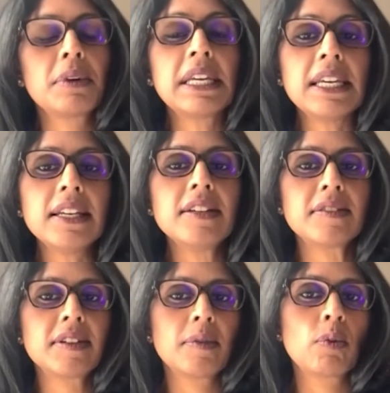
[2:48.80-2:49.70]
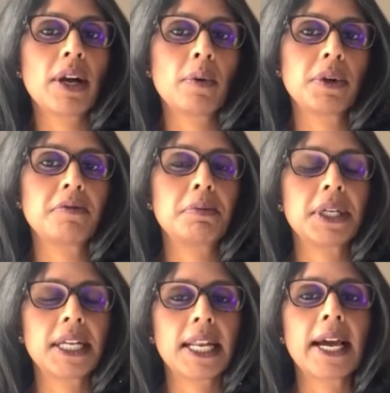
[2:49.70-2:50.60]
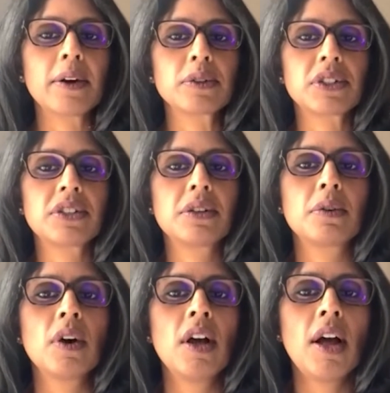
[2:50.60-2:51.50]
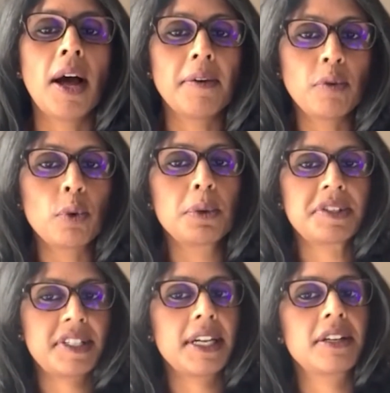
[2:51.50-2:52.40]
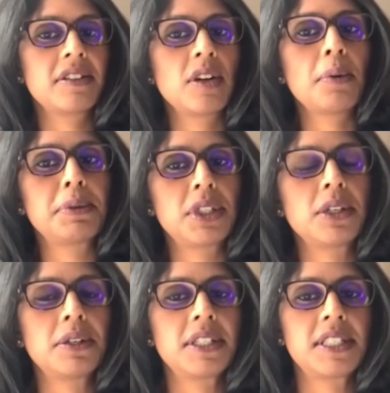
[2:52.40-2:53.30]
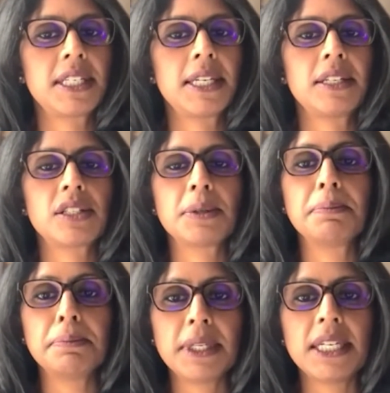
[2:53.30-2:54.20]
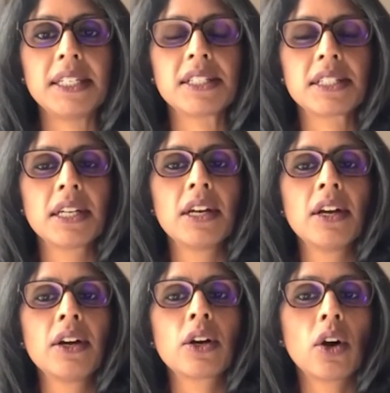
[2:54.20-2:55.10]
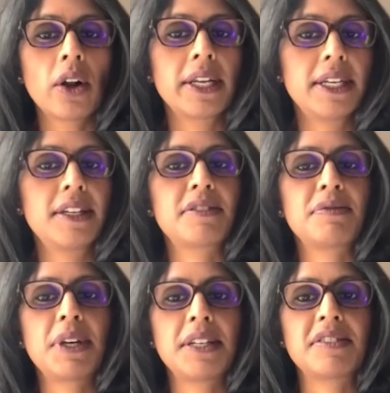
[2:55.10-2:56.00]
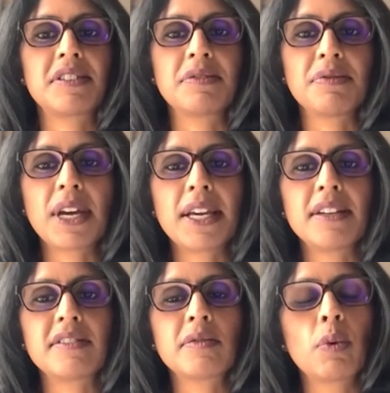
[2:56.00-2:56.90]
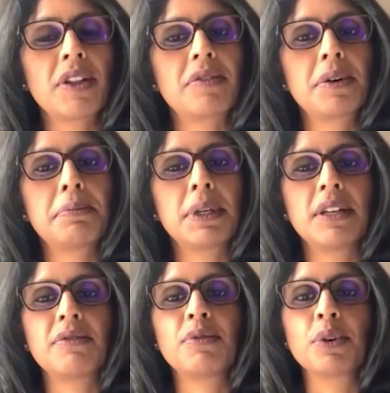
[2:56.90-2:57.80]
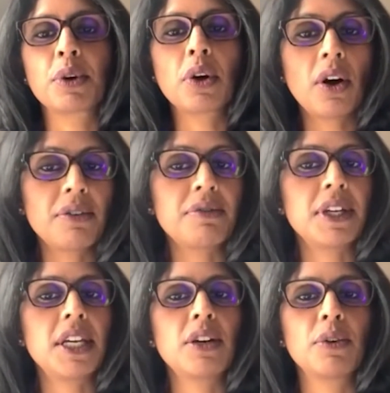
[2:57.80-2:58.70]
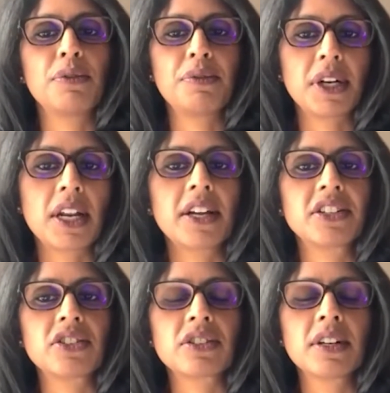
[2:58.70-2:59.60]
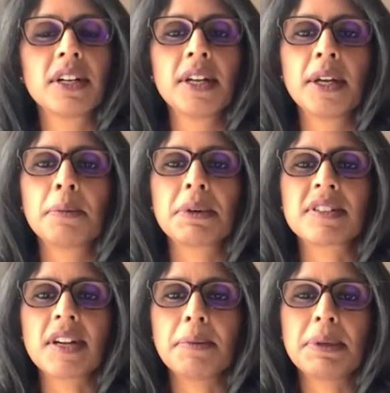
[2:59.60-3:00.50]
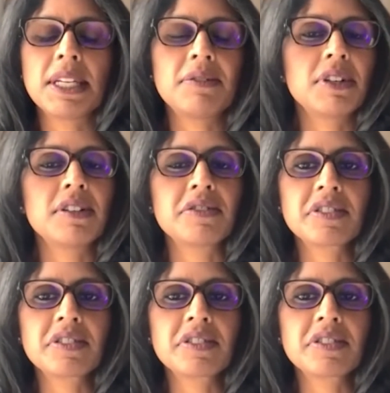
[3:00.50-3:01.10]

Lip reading: eased and where we've been allowed to, I've always taken the opportunity to meet colleagues face to face, whether it be for coffee or for lunch, because I believe it is